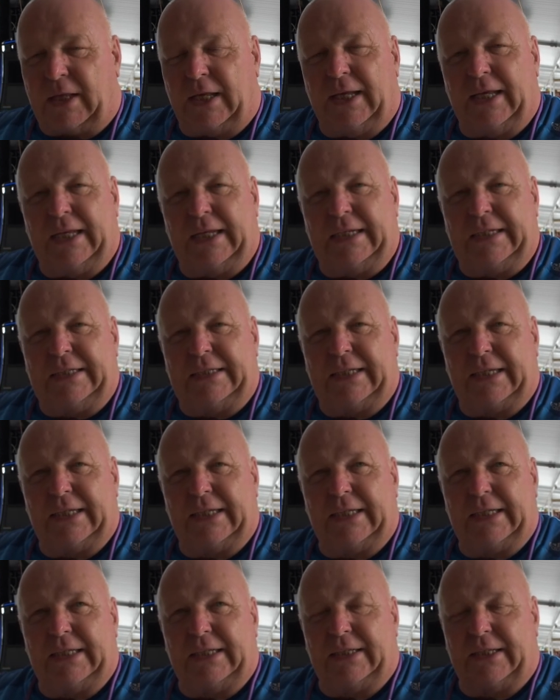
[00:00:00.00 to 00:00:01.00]
And
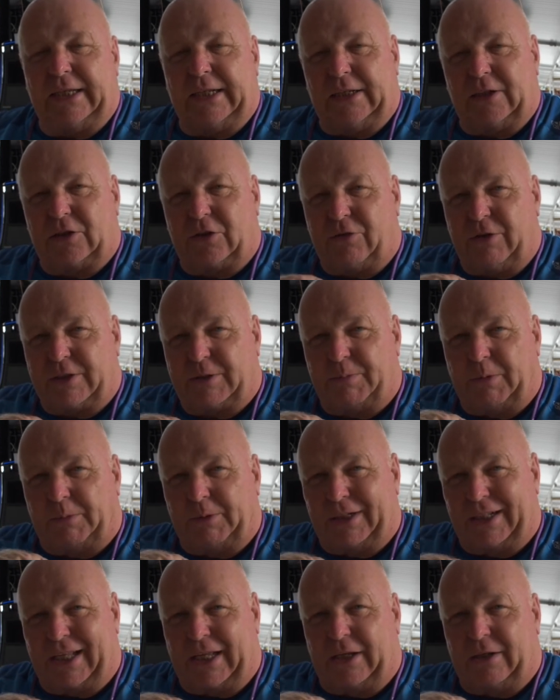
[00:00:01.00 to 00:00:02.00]
it'll crisp
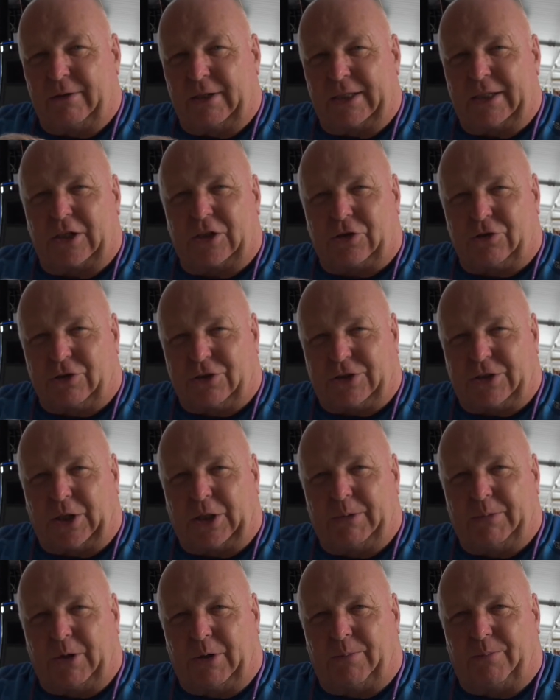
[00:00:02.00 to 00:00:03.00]
up. It'll get like a crust
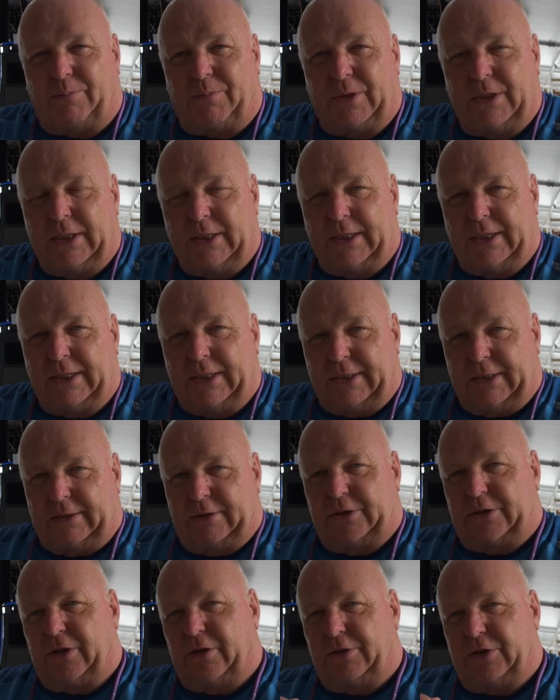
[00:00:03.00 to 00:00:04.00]
on the bottom.
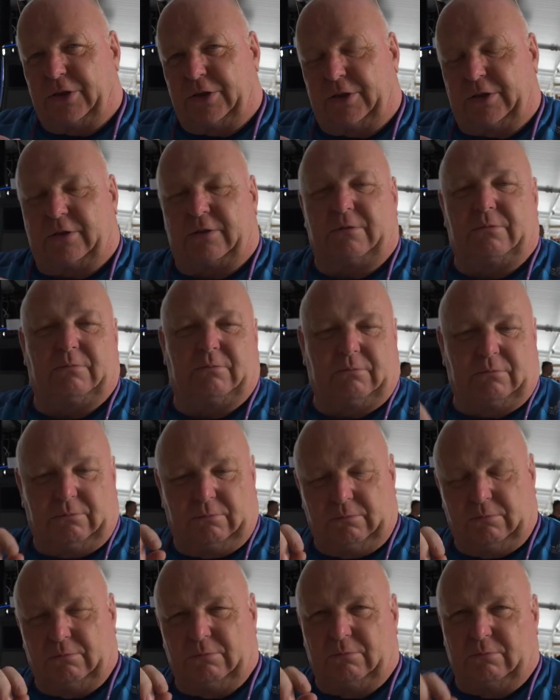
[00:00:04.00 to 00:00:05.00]
So just
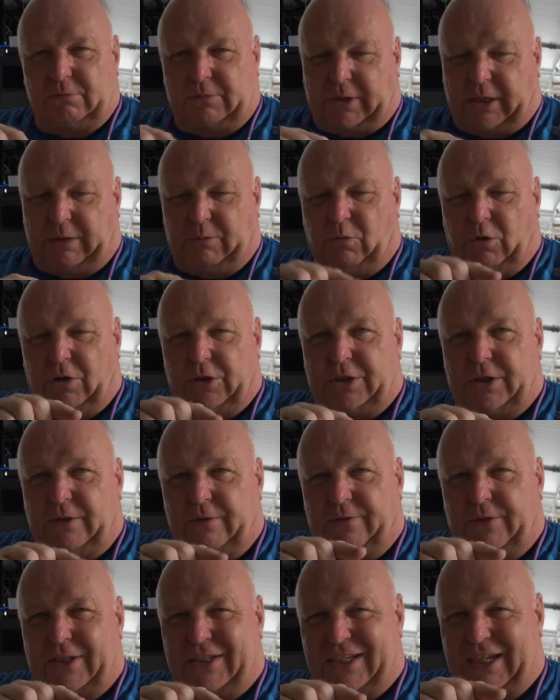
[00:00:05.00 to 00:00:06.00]
keep
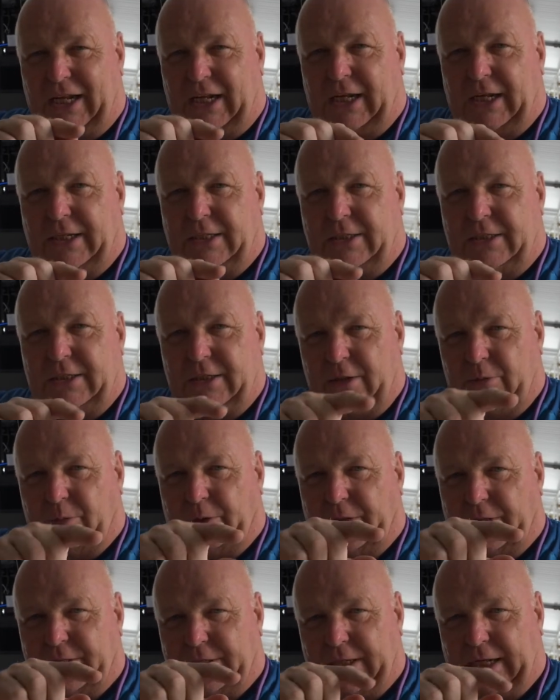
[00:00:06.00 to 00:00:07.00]
watching the sides.
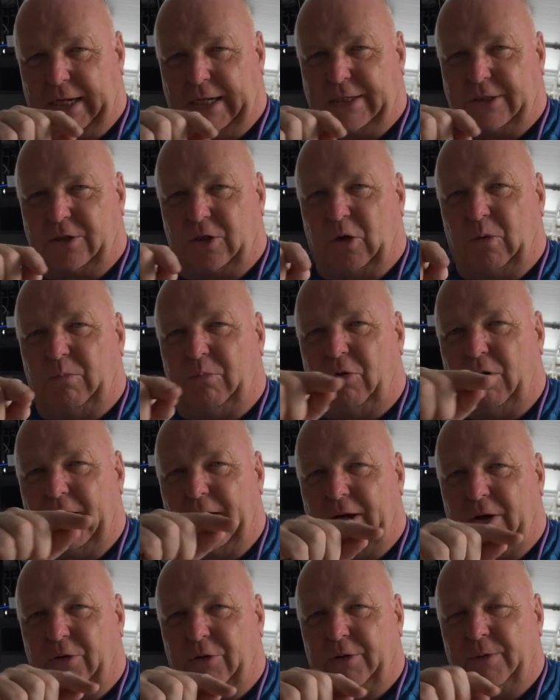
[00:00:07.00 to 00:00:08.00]
When the sides go
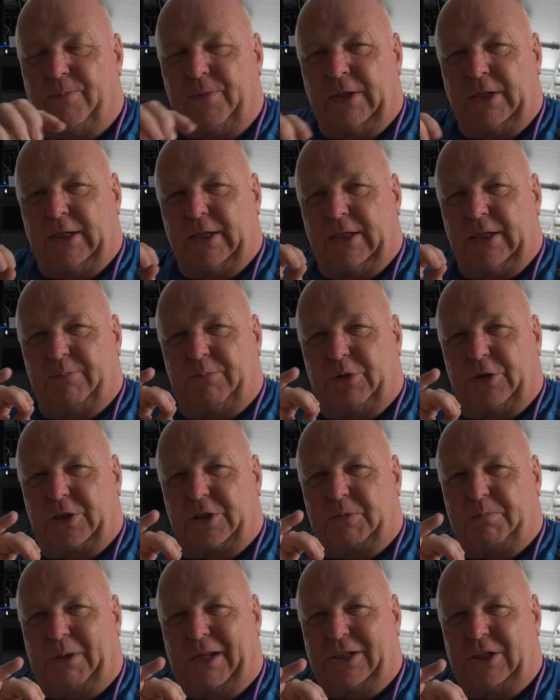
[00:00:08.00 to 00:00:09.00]
brown, put
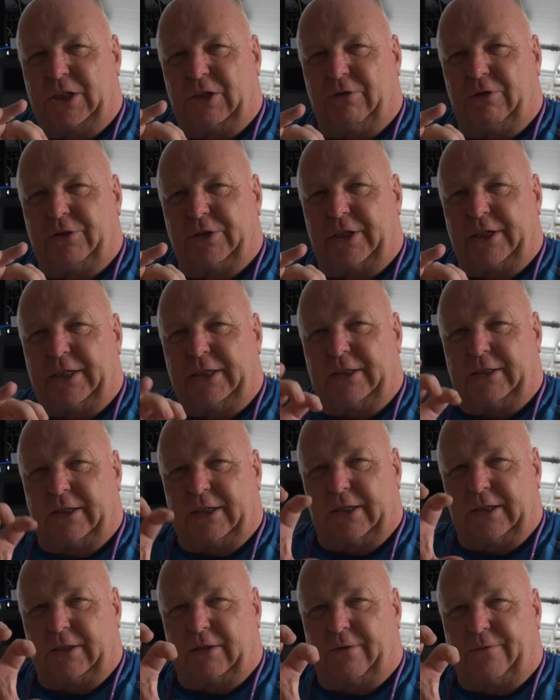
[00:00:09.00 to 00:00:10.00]
a spatula underneath
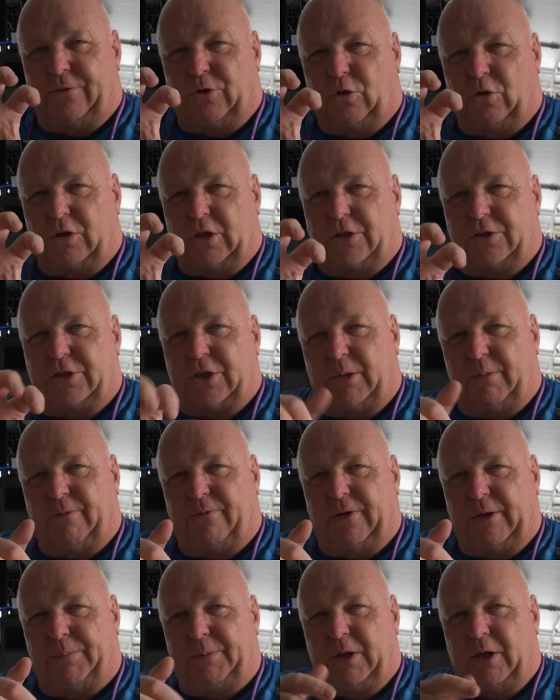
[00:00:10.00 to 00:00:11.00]
it and your fork on top
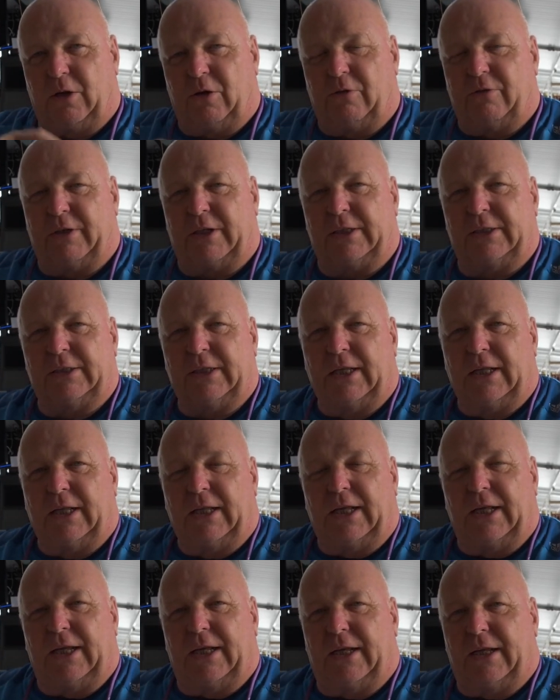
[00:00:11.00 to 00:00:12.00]
and flip it over.
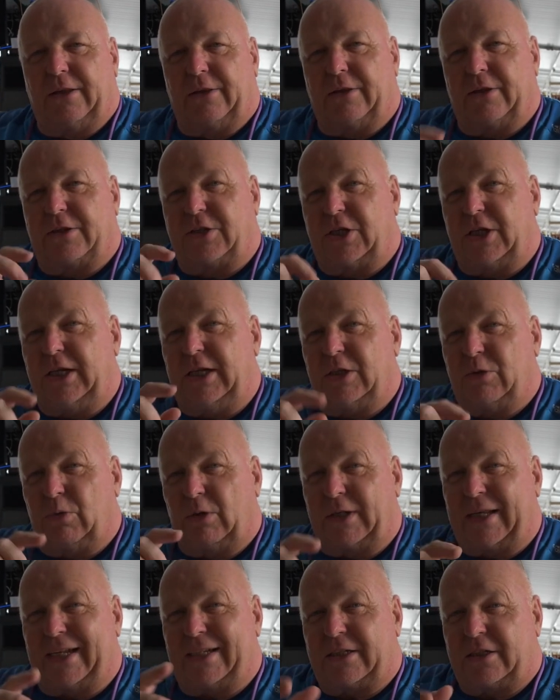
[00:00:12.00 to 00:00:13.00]
The cheese
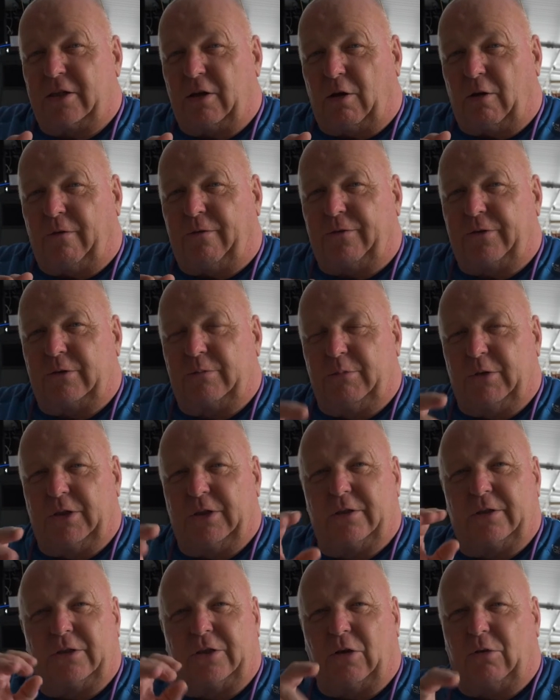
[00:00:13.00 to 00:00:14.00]
will get soft,
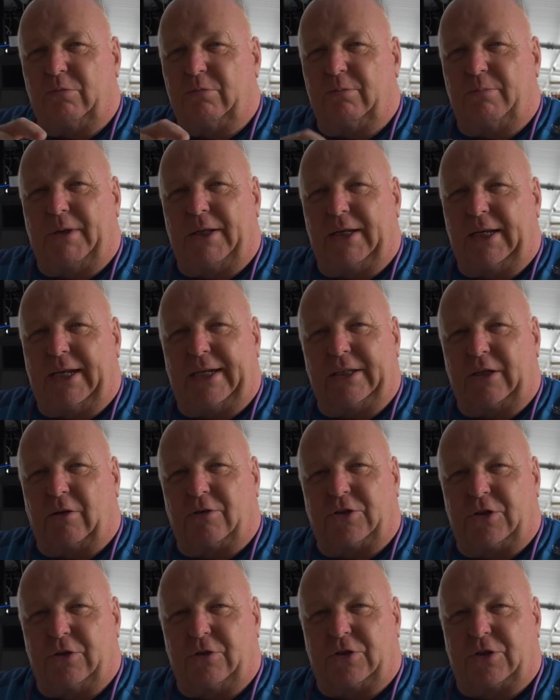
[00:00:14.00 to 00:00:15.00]
but don't let it
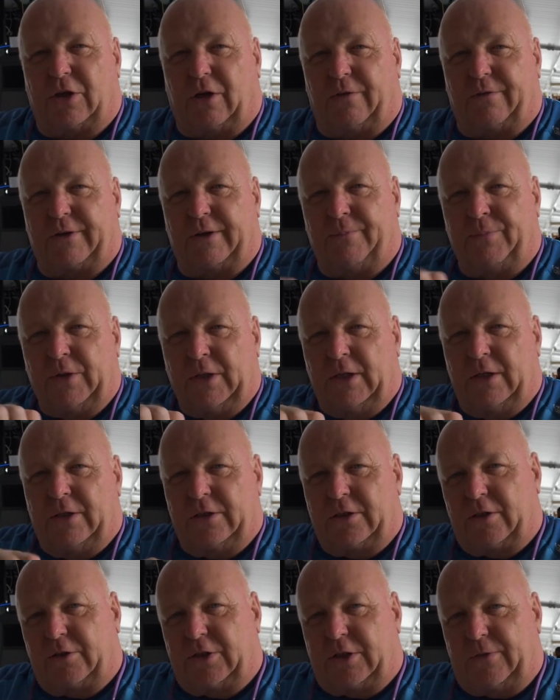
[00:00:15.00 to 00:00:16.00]
go too soft.
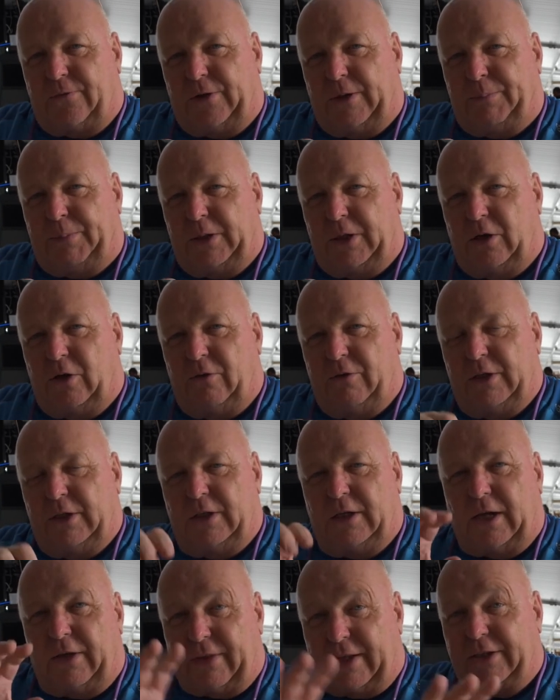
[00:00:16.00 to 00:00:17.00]
So just flip it
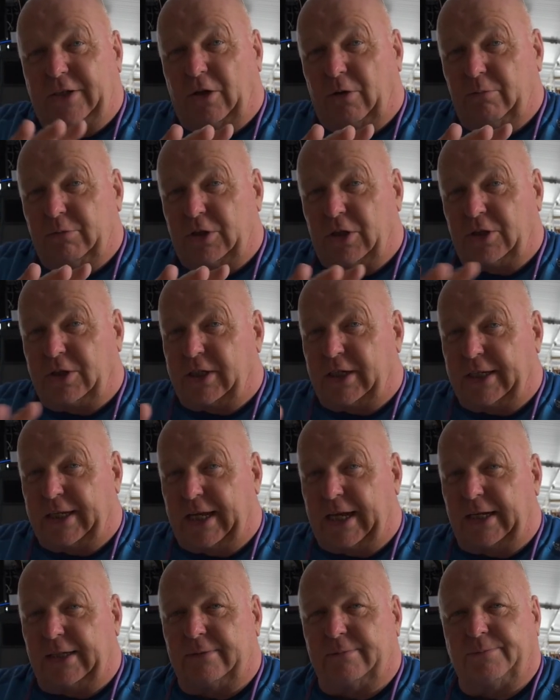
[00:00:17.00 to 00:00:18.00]
over and then don't touch it
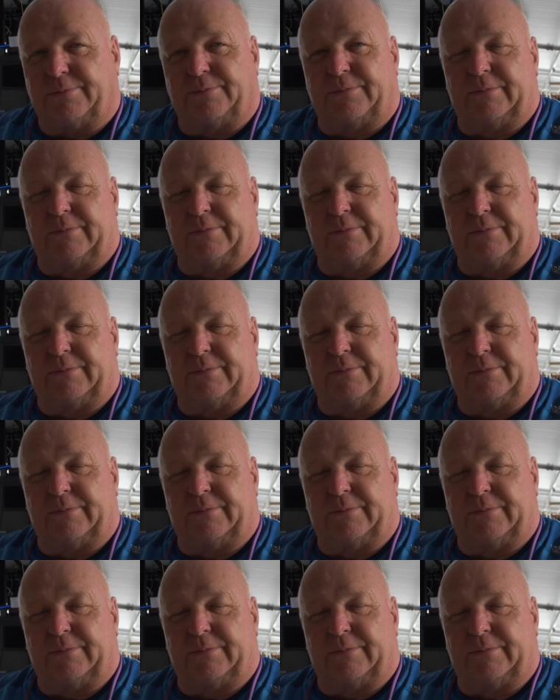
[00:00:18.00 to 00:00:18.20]
again.